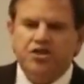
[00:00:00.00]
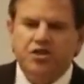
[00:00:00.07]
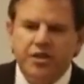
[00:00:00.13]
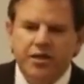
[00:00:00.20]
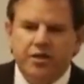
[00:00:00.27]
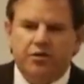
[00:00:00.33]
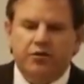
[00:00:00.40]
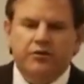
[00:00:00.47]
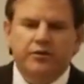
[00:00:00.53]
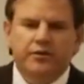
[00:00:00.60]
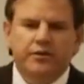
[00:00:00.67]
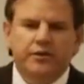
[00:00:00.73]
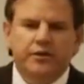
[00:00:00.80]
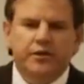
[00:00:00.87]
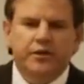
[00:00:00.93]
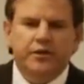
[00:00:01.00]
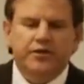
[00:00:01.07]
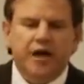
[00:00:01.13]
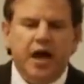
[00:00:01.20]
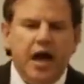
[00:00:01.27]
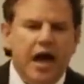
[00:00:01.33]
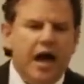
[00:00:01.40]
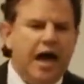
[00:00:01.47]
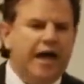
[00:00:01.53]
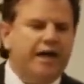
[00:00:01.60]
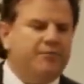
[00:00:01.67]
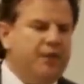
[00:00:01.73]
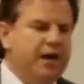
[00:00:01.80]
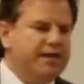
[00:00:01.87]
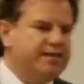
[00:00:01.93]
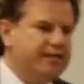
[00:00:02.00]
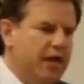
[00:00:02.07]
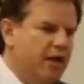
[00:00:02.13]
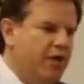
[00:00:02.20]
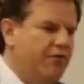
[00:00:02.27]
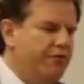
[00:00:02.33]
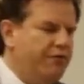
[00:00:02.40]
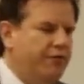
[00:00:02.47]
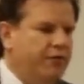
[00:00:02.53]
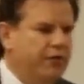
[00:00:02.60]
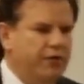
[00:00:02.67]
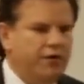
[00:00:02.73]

shield to hide myself